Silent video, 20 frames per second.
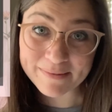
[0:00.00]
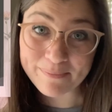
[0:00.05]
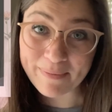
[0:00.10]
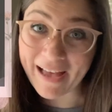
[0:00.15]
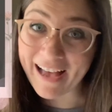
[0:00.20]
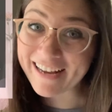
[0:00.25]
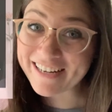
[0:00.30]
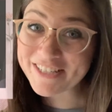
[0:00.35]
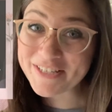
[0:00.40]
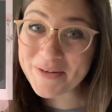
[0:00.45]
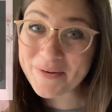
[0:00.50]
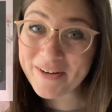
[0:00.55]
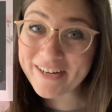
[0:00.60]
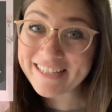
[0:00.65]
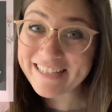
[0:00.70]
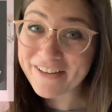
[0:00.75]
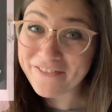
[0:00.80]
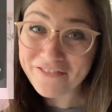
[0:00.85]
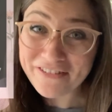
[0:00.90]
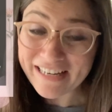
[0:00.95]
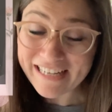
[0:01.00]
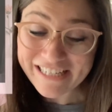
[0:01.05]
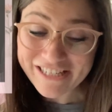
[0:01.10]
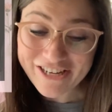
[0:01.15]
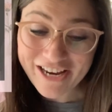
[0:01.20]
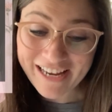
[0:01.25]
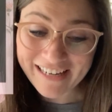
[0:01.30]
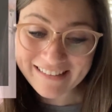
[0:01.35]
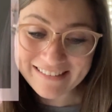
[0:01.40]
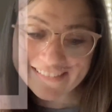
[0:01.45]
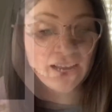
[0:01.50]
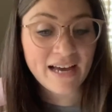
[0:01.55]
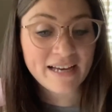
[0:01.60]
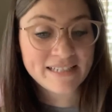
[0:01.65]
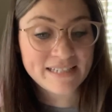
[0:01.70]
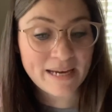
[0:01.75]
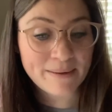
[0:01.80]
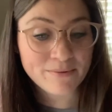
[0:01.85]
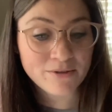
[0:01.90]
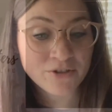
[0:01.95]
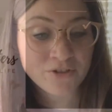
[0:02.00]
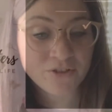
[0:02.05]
Back to our definition, adapt our